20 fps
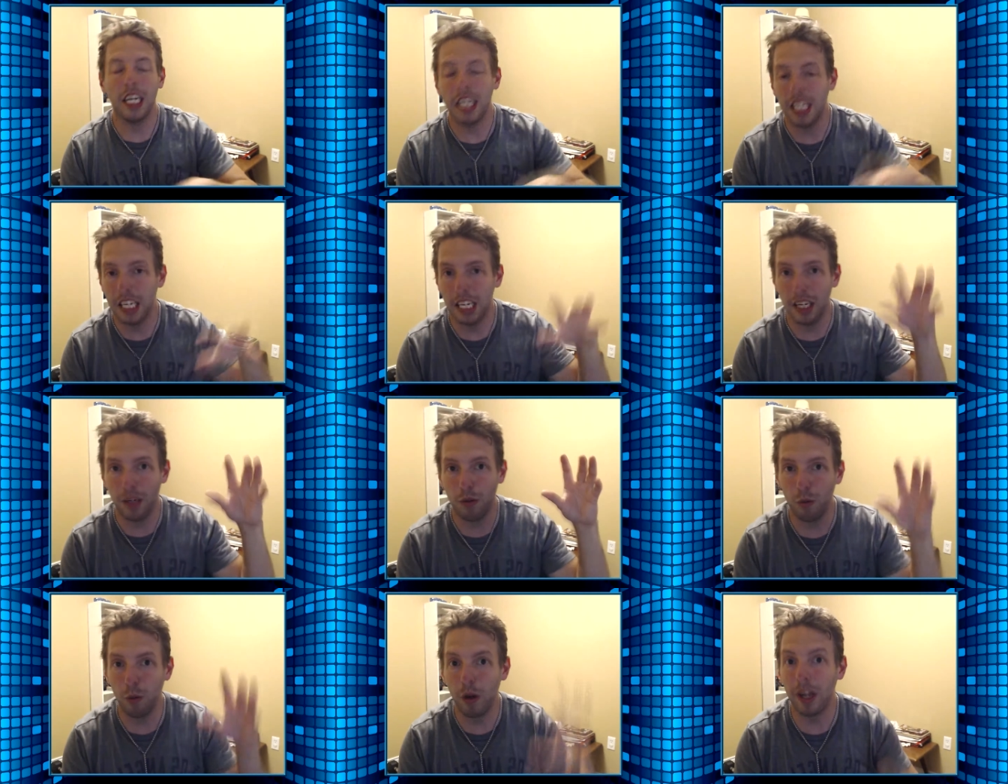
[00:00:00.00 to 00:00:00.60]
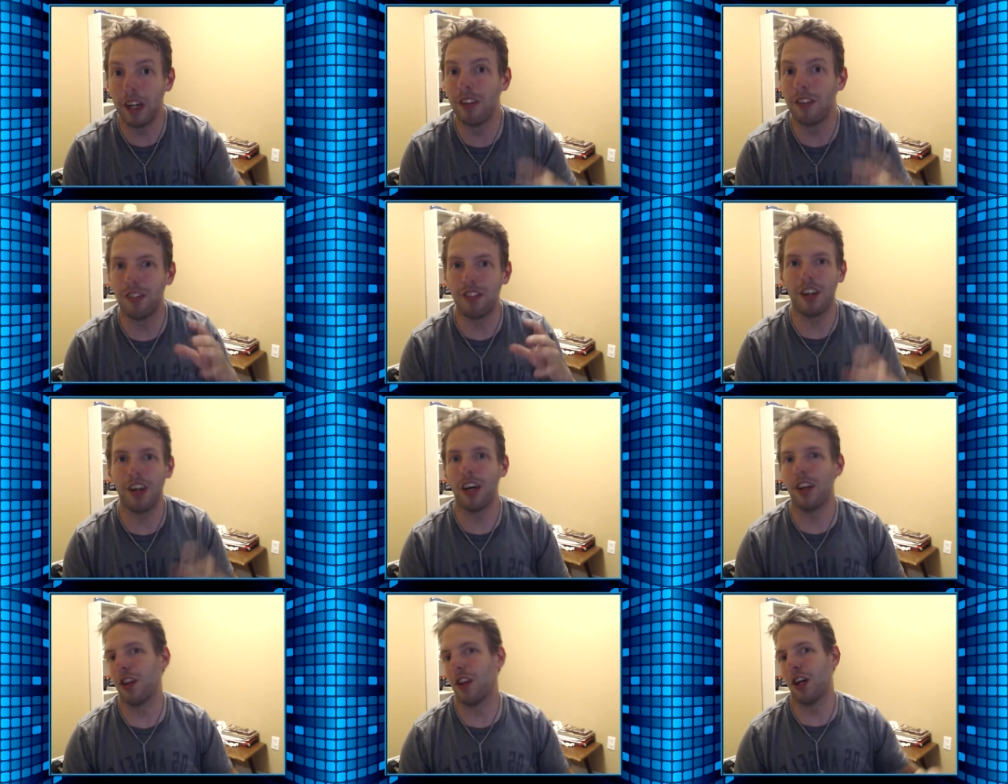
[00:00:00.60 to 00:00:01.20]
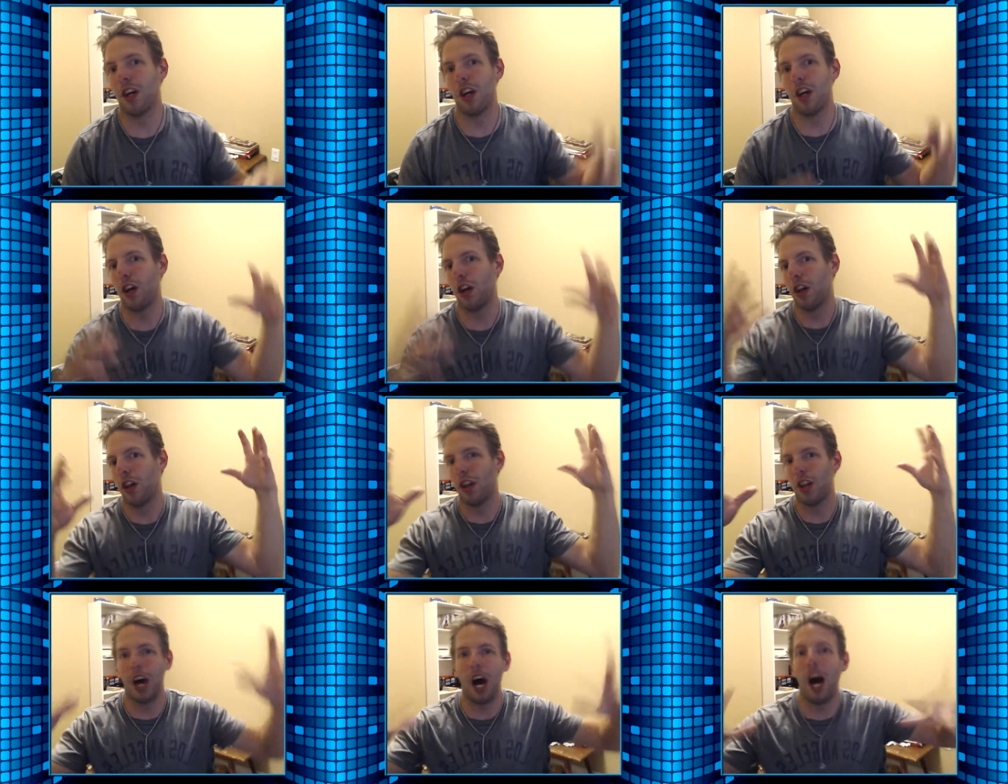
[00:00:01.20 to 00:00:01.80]
he wins the
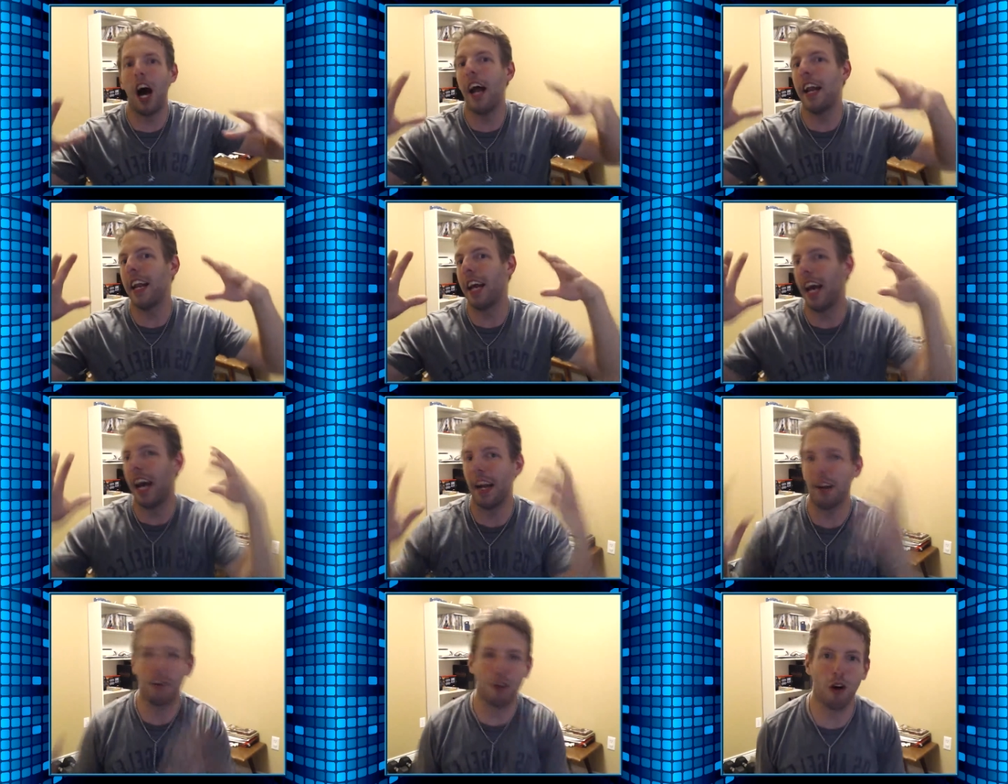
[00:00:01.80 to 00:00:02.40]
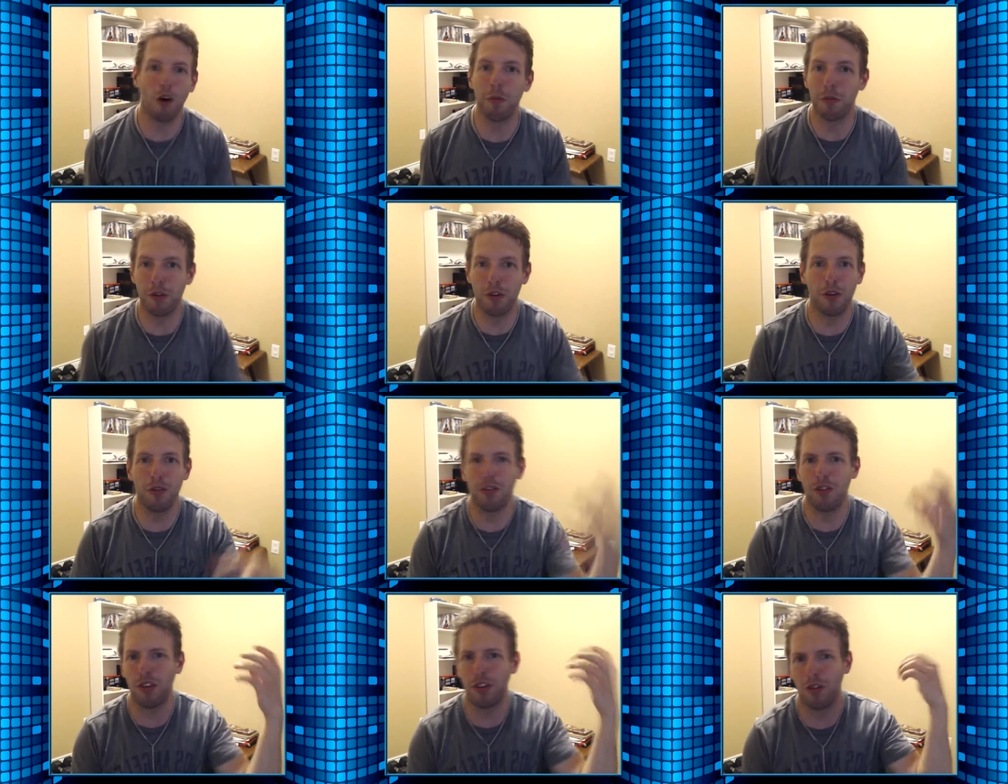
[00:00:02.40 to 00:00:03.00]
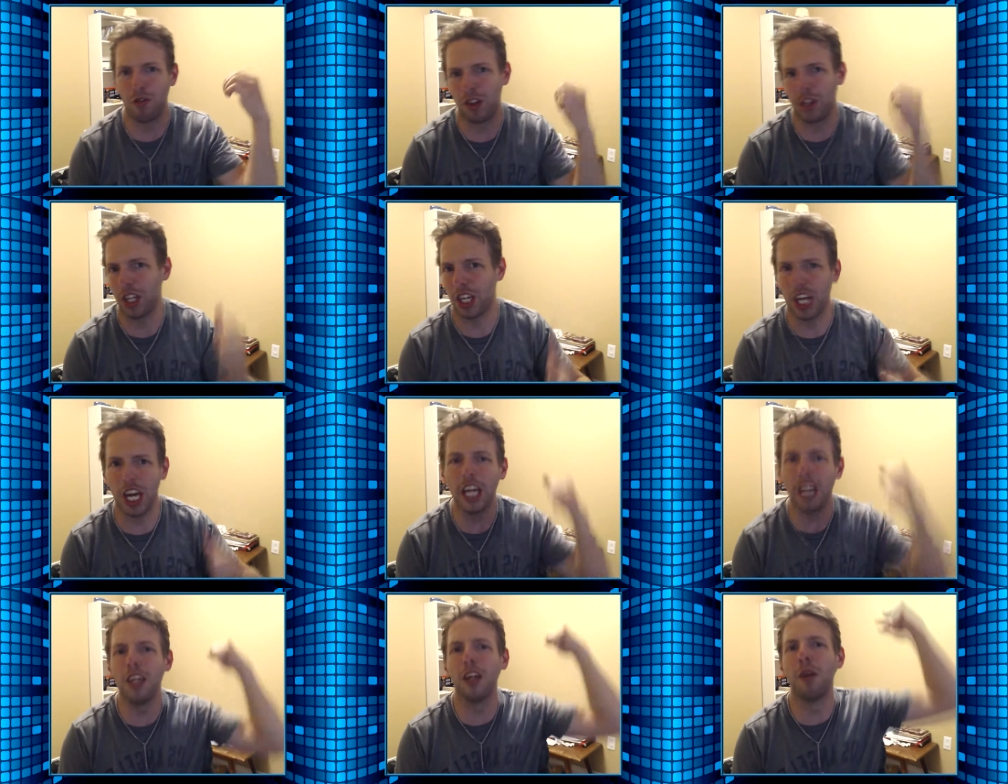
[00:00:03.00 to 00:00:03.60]
the hut and Crom services for the
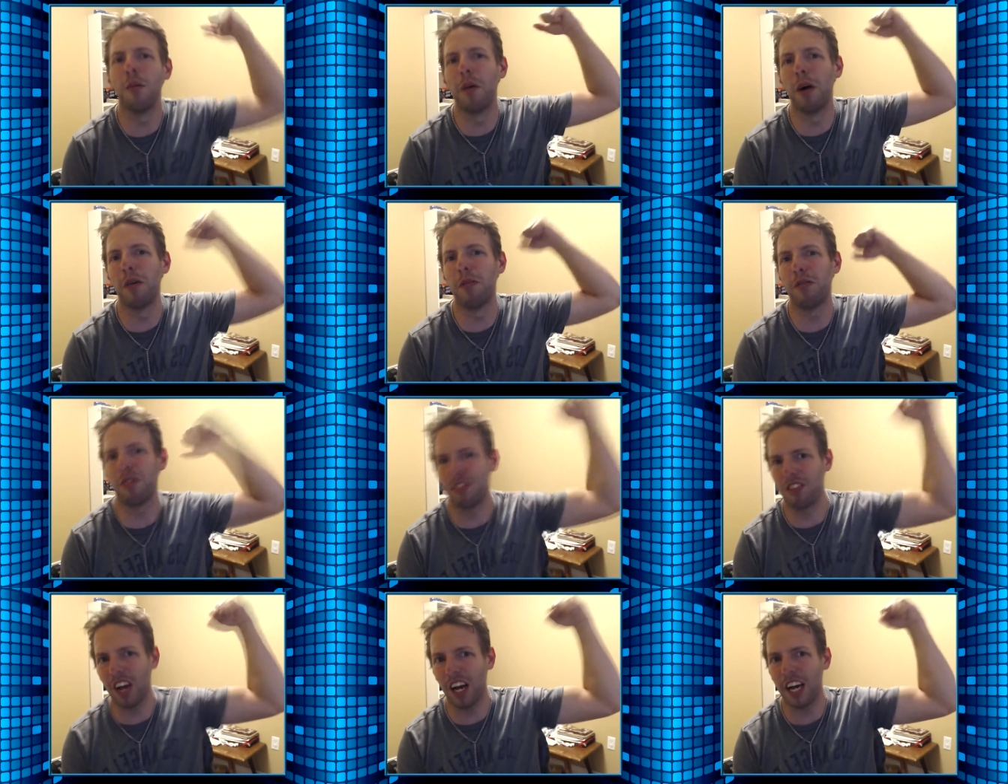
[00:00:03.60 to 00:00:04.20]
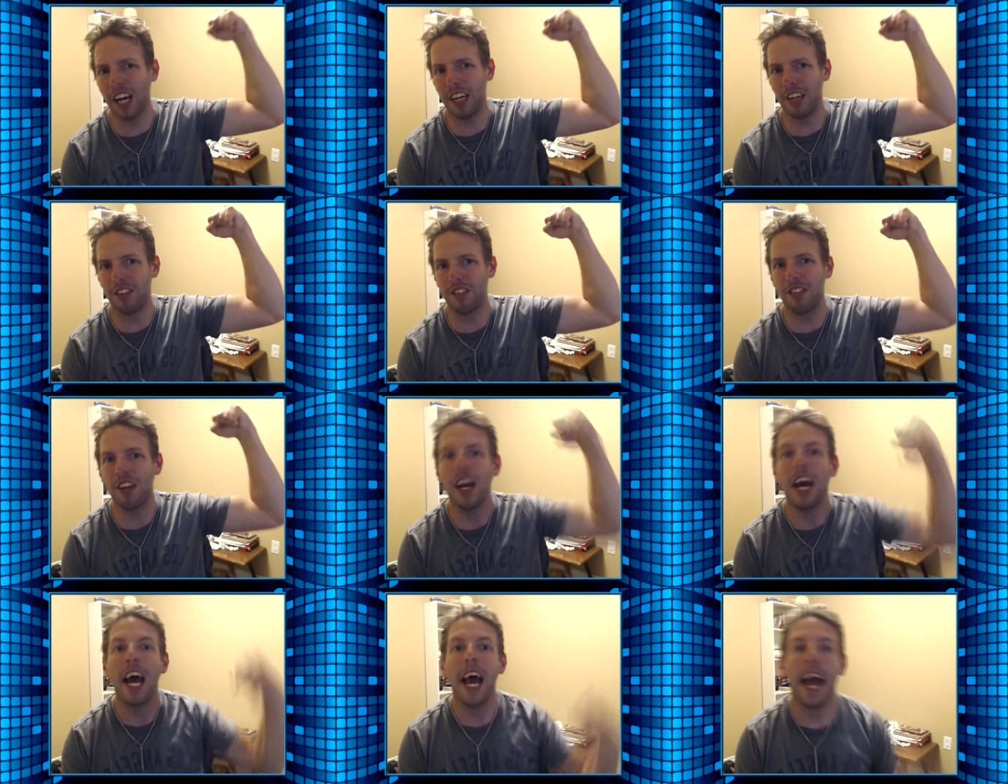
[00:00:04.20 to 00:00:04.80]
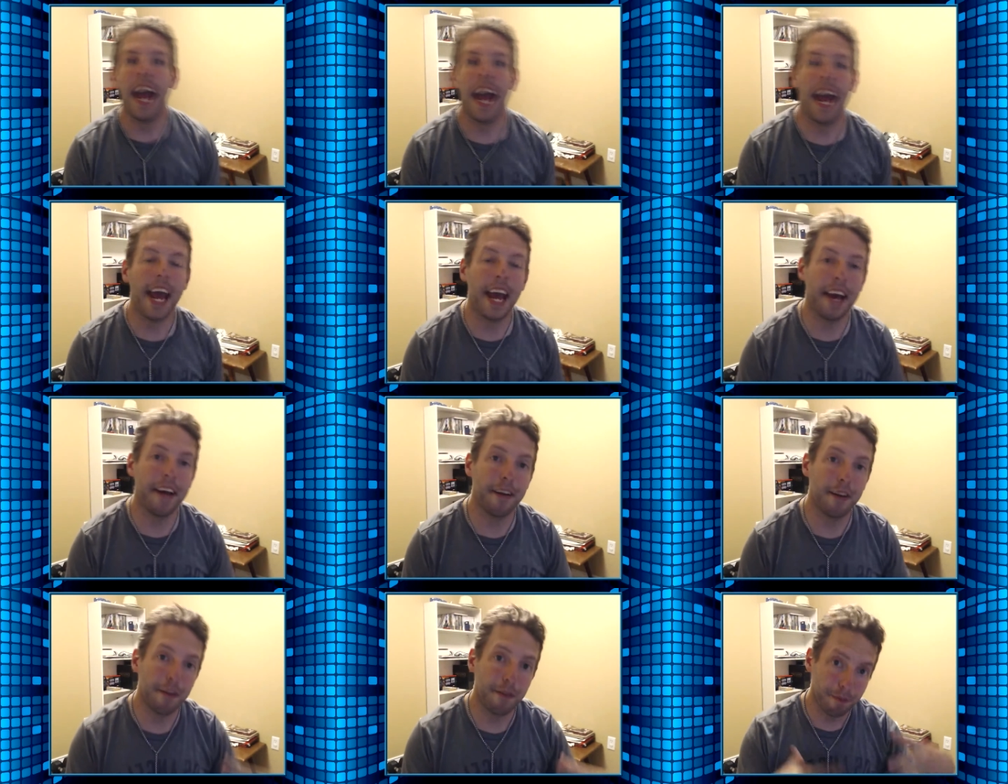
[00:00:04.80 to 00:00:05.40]
kingdom of science.
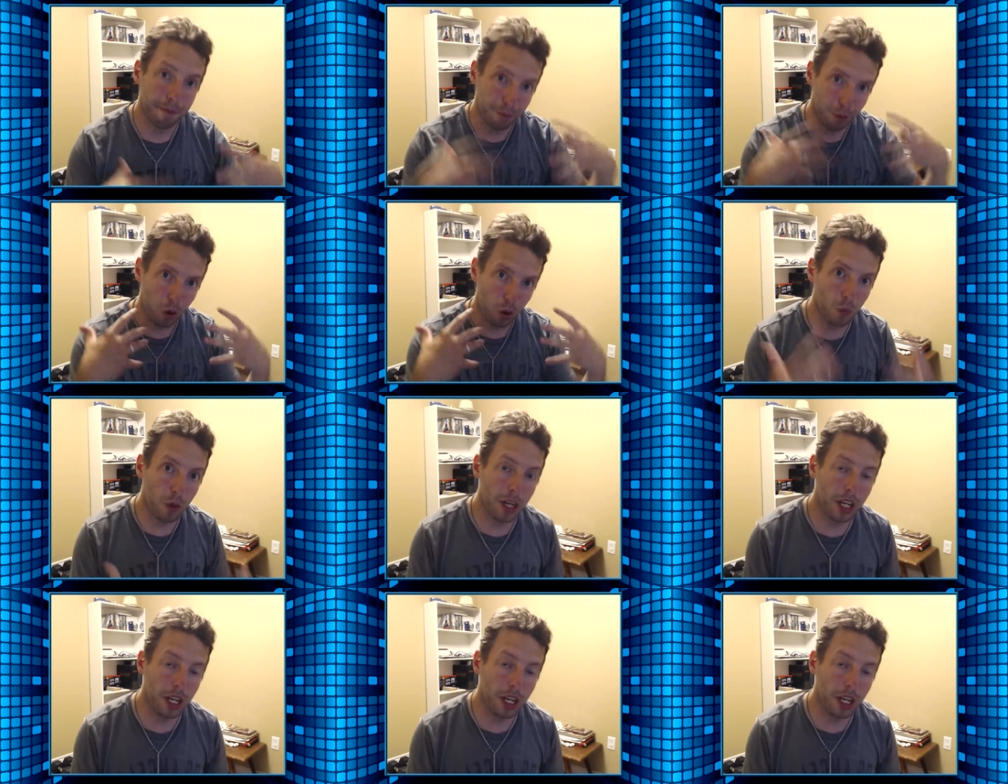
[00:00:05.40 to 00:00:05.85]
And when he